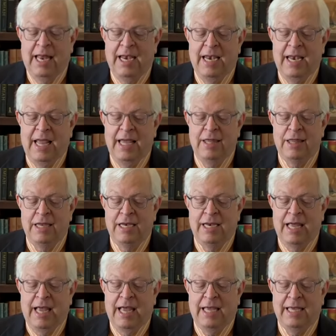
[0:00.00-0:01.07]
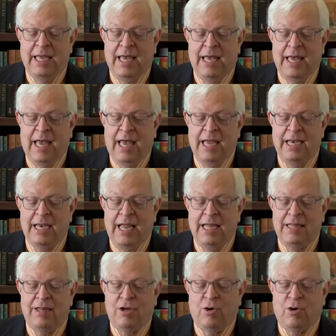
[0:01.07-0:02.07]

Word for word: Nathan, aka Nate the